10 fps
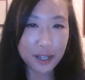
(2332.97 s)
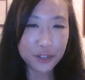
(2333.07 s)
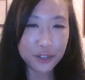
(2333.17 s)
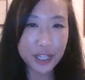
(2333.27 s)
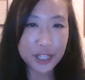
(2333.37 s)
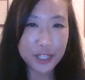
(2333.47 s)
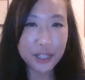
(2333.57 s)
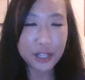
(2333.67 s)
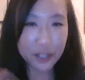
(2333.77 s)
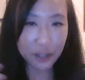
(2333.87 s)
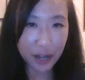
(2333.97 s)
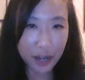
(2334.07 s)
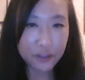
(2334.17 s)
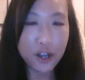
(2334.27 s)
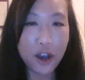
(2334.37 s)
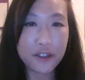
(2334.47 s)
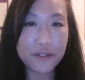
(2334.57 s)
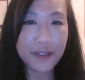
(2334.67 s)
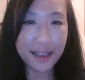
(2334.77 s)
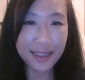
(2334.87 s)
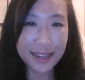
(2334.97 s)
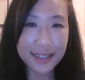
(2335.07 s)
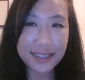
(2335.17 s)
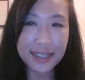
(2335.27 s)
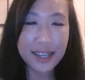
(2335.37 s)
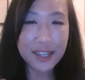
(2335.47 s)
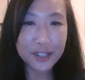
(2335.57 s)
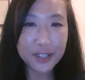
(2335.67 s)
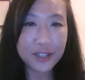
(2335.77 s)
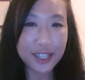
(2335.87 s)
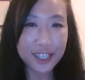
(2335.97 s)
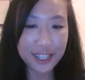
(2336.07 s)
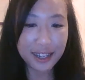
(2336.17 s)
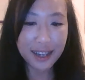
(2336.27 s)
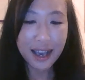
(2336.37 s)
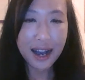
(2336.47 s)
tradition, there's a lot of talk of ethics. In the Eastern tradition,